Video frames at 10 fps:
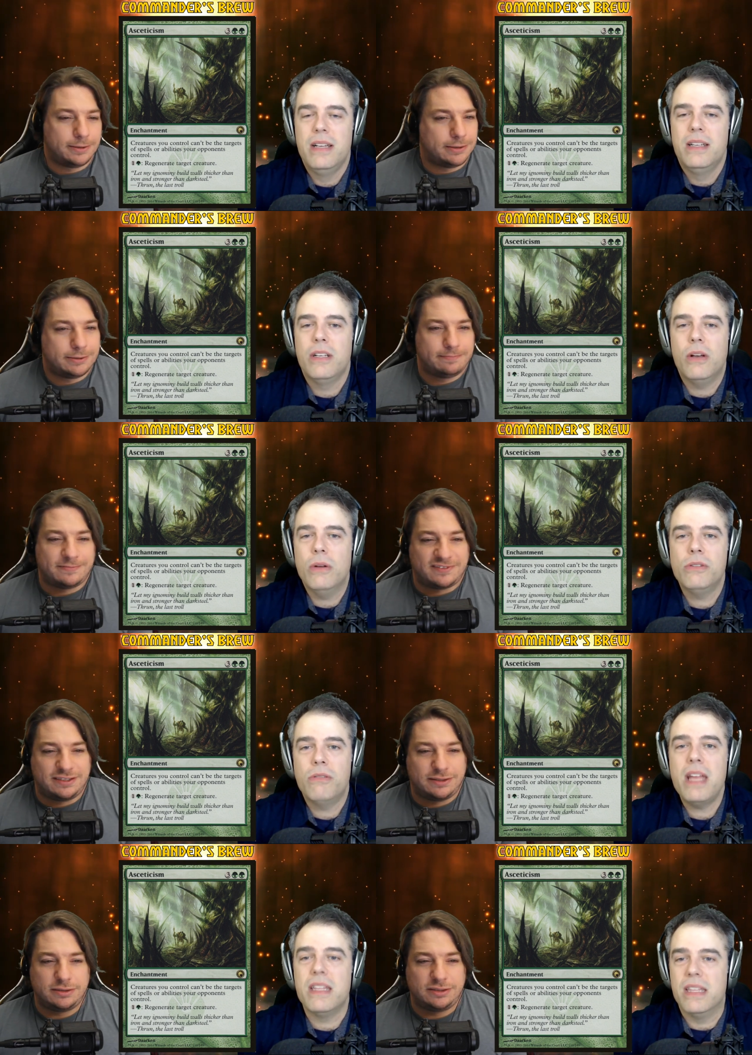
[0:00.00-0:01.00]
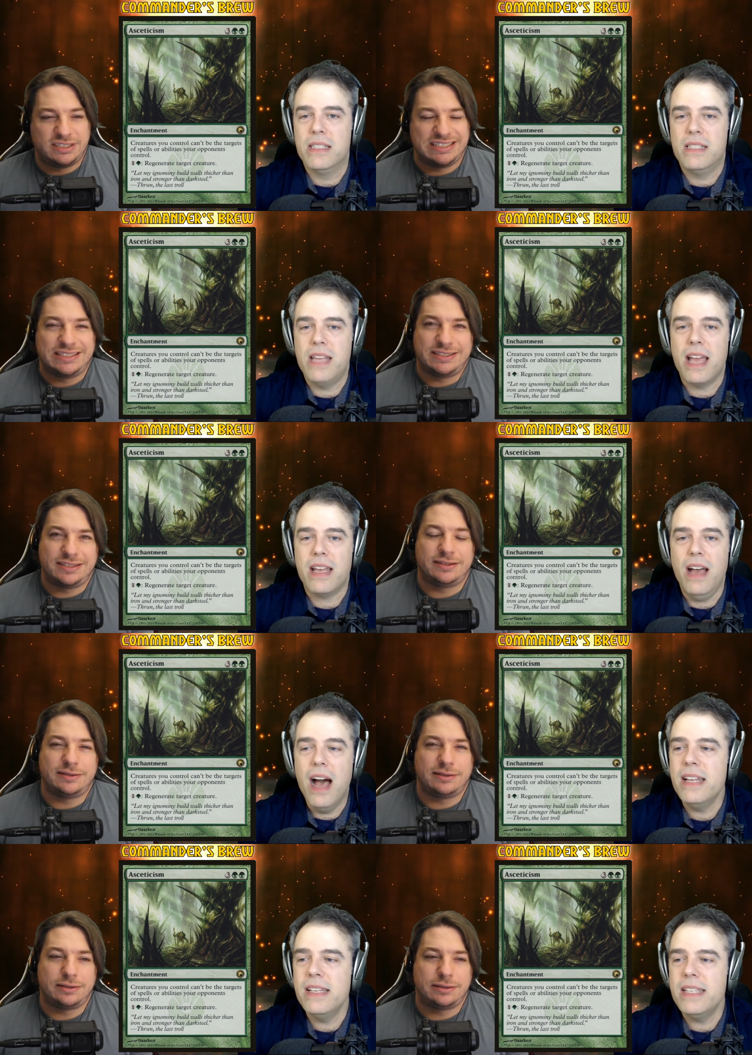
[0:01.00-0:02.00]
Speaker 1: Goes great in this deck,
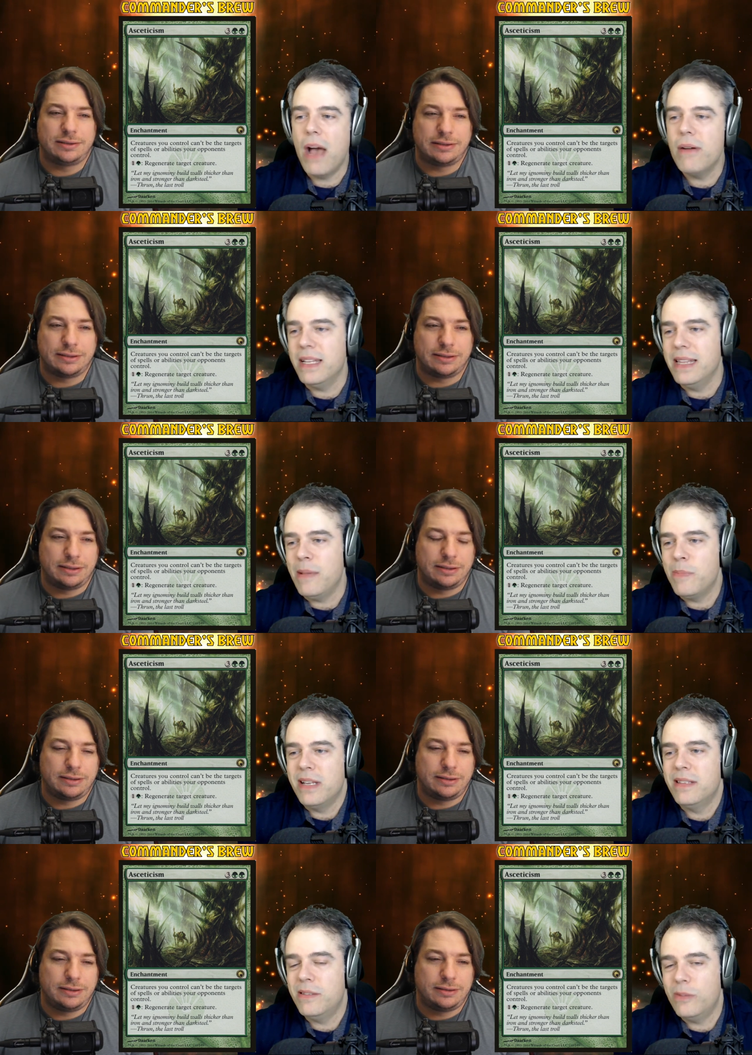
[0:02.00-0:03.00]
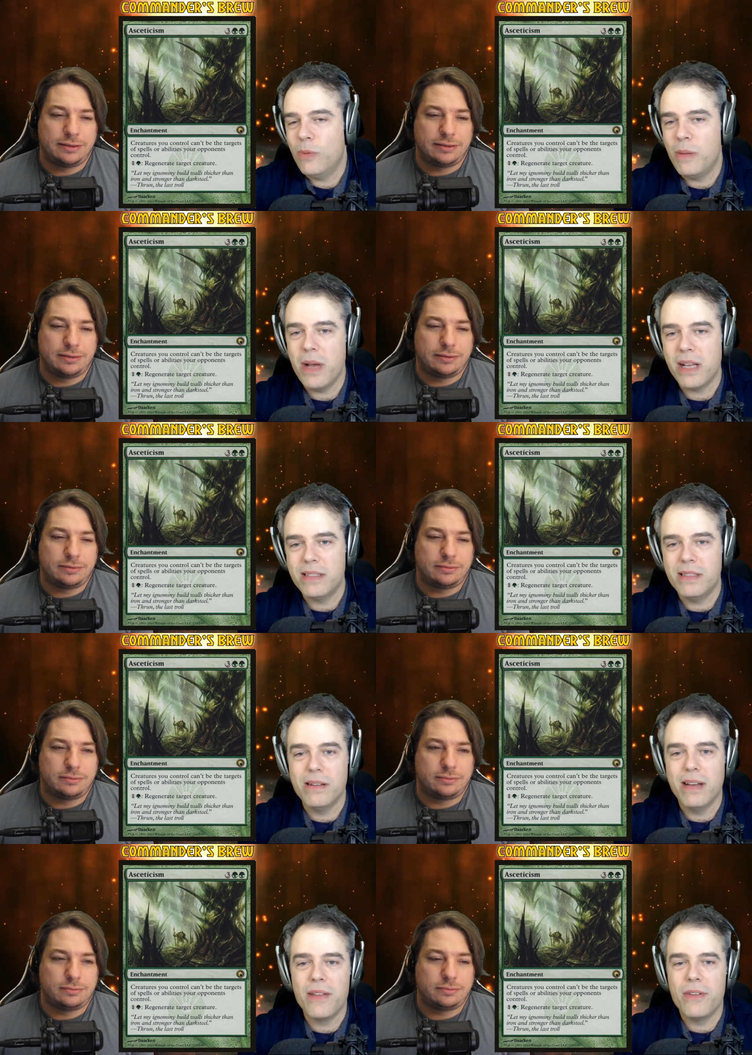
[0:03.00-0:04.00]
undoubtedly, but it's twenty bucks. You know,
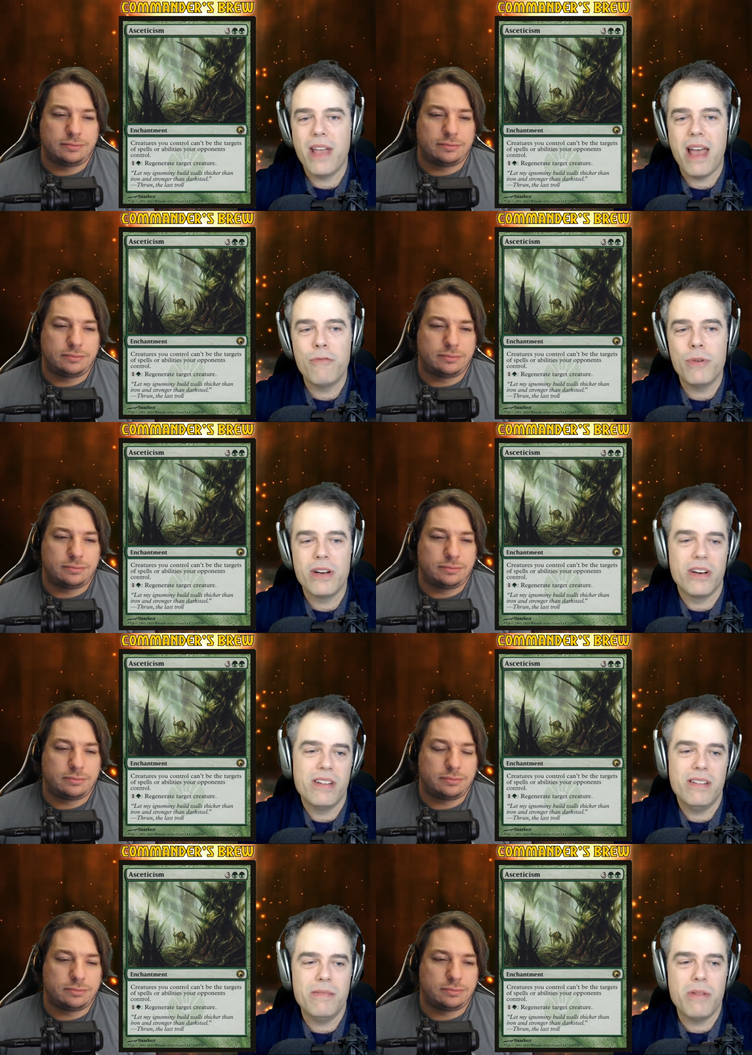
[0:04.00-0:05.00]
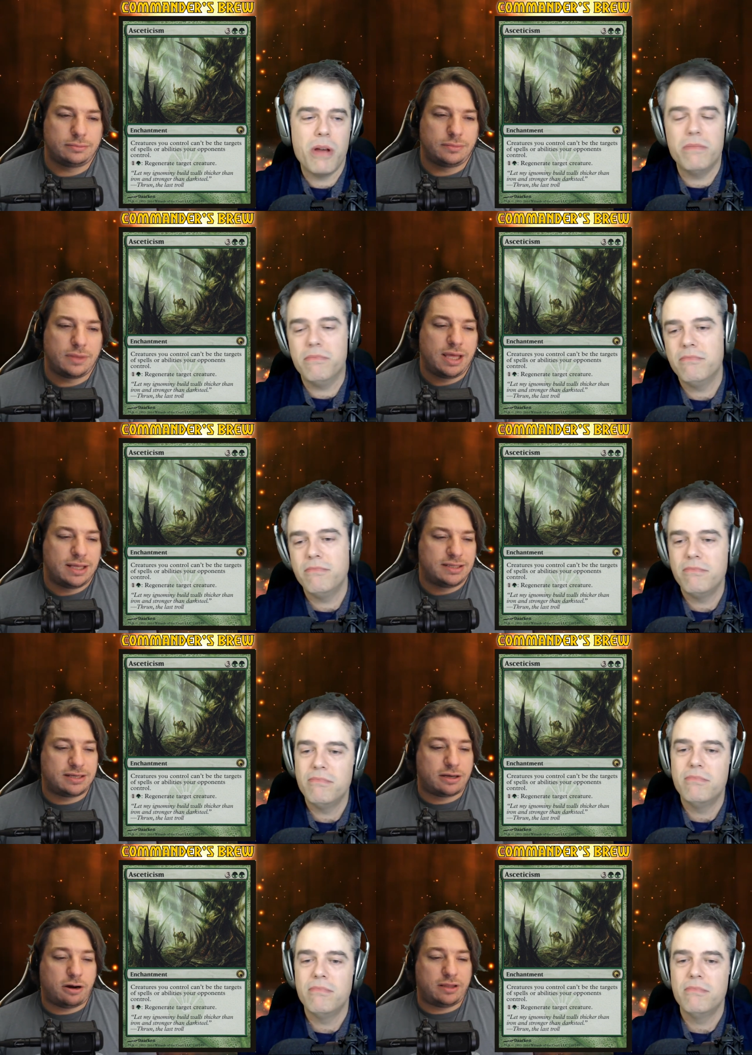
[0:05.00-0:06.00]
either you have one or you don't.
Speaker 2: This
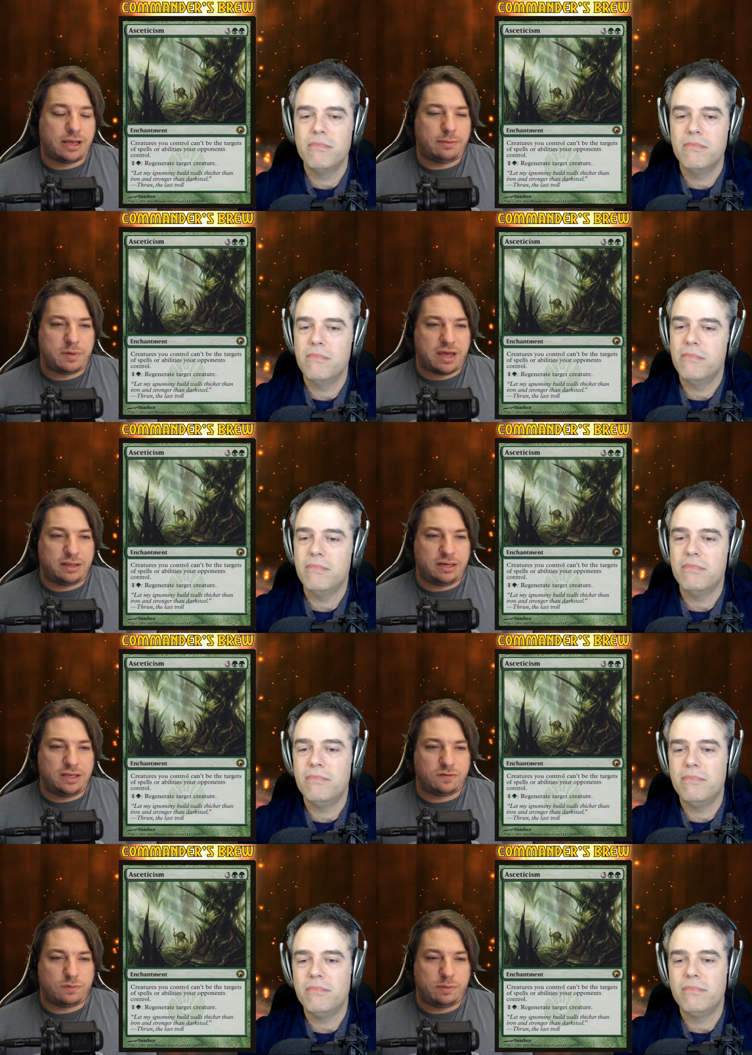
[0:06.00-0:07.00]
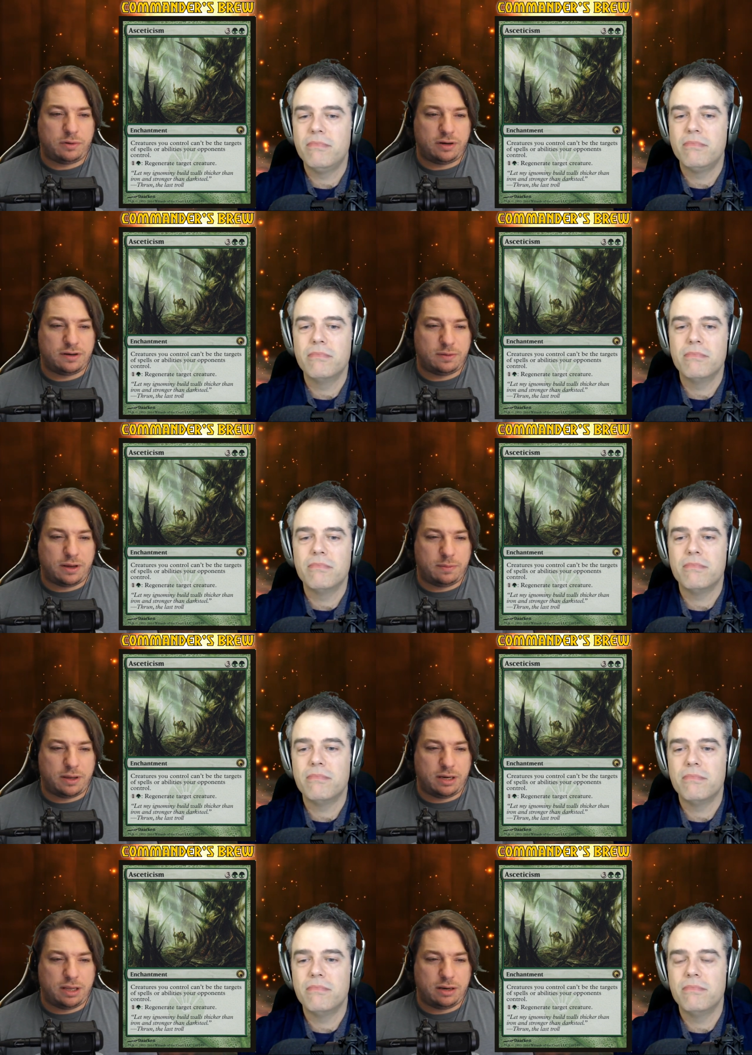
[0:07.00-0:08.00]
is a card that badly needs a reprint, in my
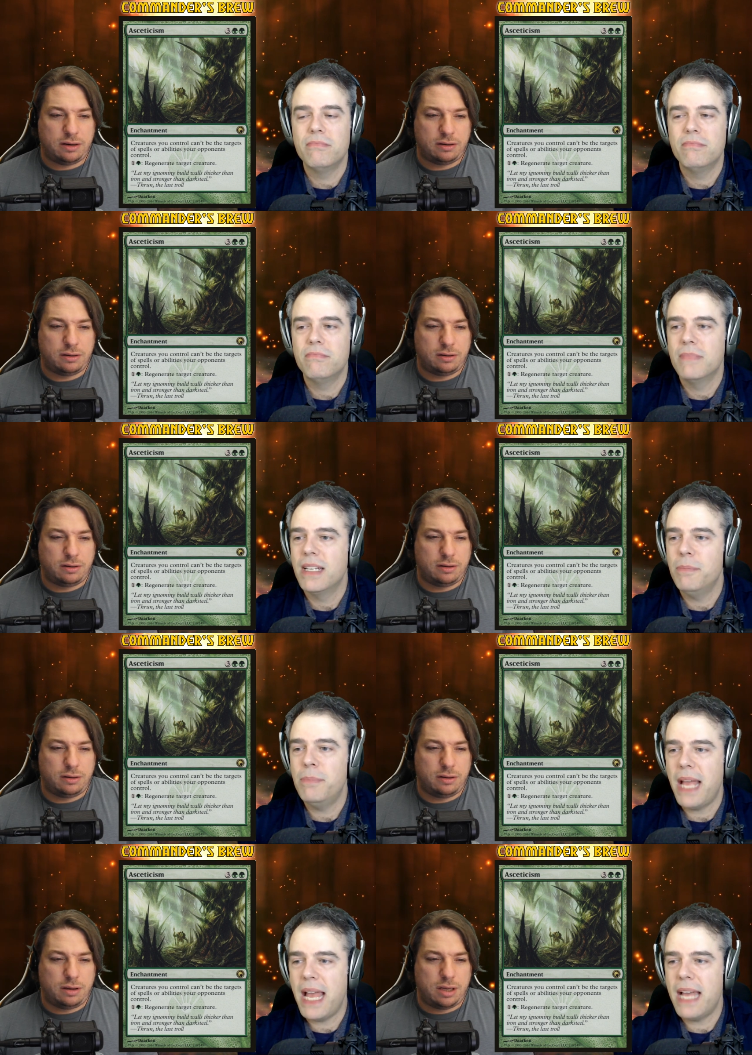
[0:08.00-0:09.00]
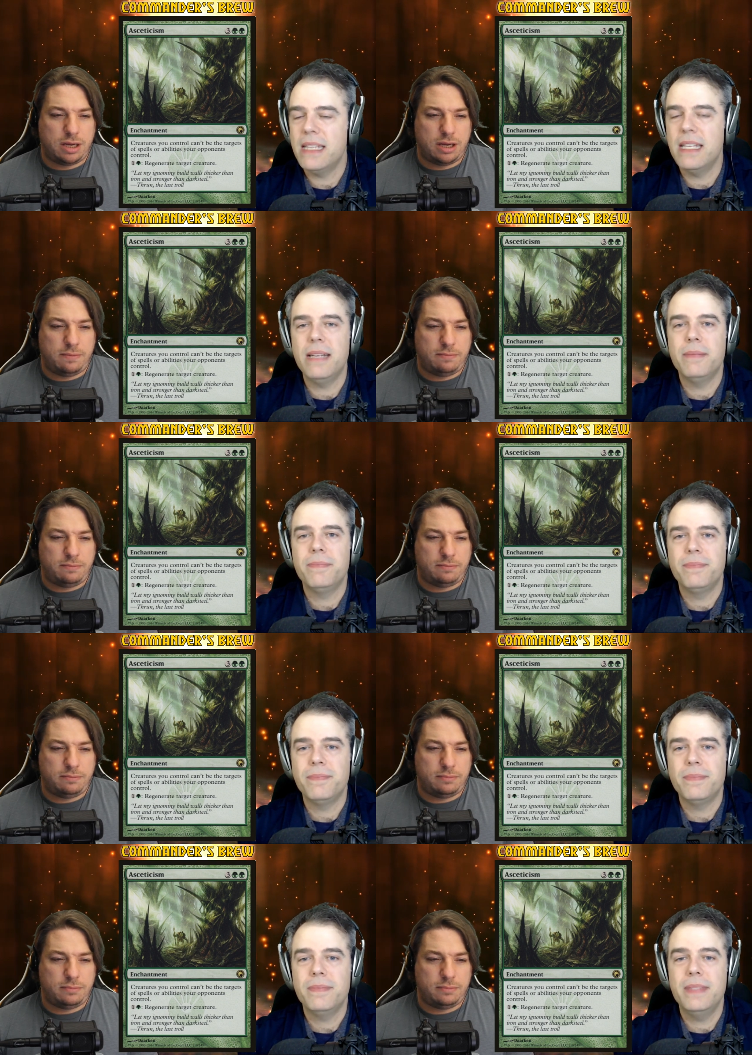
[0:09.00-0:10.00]
opinion.
Speaker 1: Badly. Um.
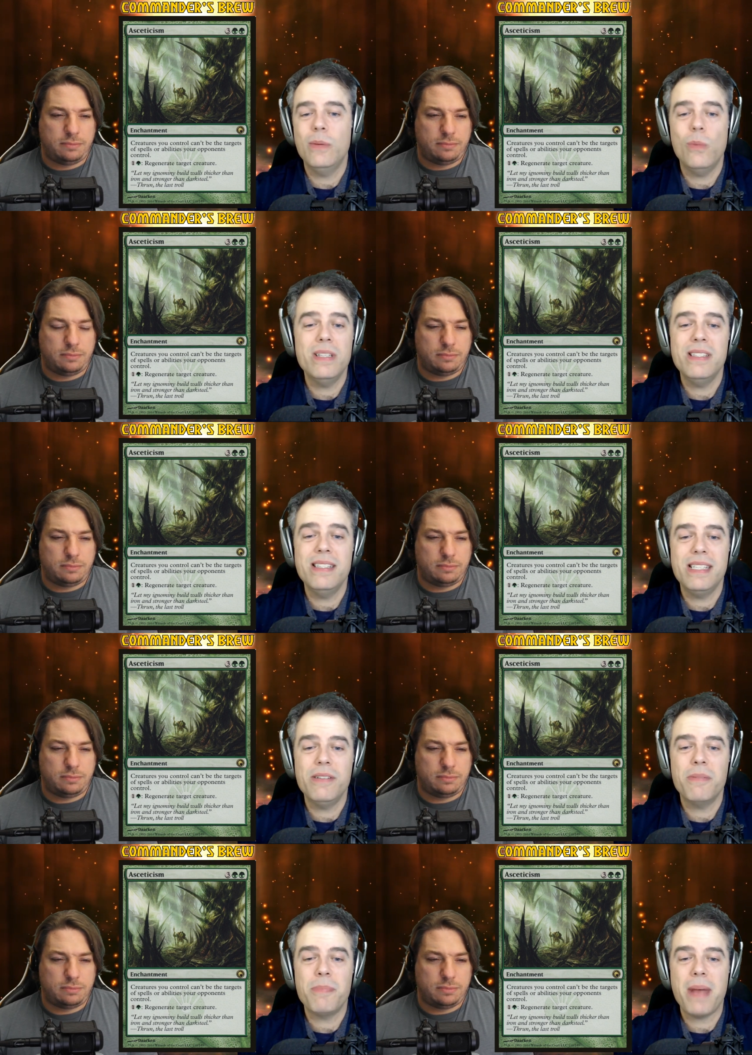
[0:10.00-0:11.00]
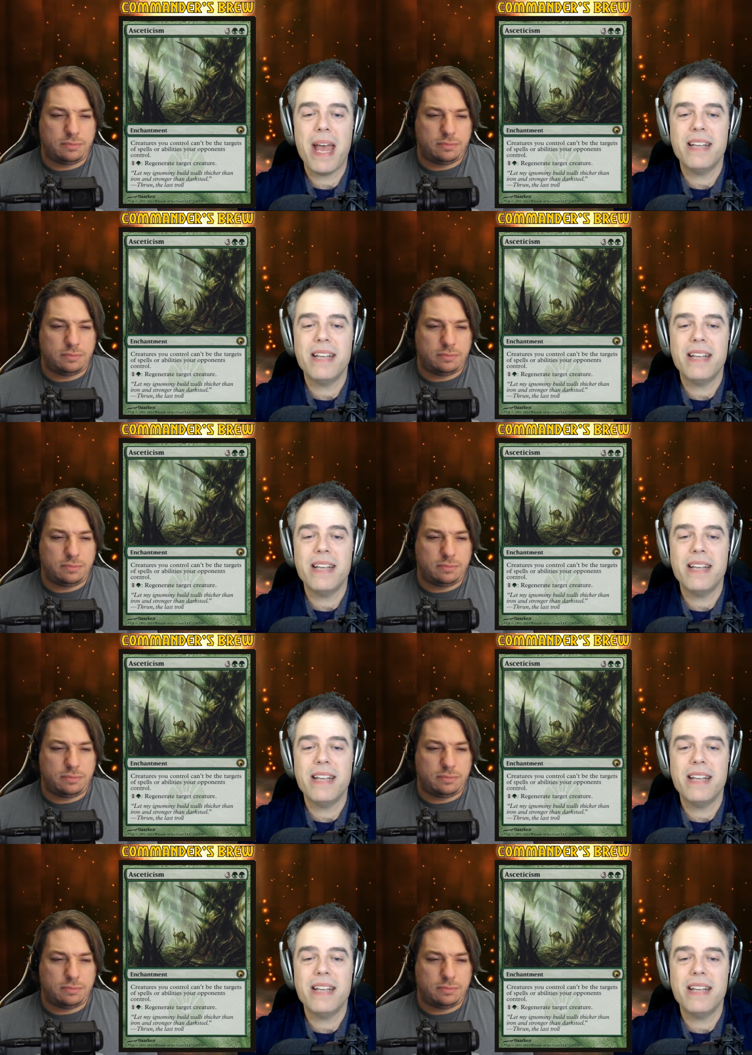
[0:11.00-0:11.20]
It was in secret packs